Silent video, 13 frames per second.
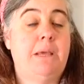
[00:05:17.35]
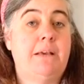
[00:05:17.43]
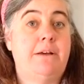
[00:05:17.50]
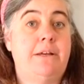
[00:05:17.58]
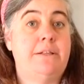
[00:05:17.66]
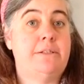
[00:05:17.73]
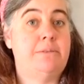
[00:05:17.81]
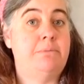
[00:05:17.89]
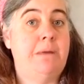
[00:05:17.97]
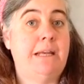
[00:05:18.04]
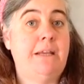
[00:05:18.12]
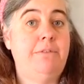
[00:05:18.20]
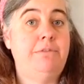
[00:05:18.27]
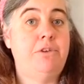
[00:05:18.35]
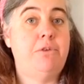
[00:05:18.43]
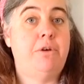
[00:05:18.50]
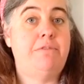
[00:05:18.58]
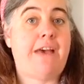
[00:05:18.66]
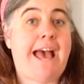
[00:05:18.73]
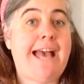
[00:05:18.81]
because many of you
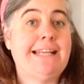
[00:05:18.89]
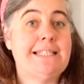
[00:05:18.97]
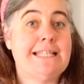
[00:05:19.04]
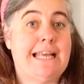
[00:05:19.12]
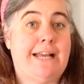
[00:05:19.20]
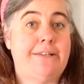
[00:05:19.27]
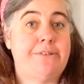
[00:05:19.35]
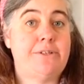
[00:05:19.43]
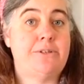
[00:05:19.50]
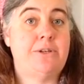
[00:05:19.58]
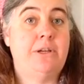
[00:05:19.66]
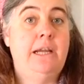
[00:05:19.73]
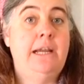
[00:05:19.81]
have accessed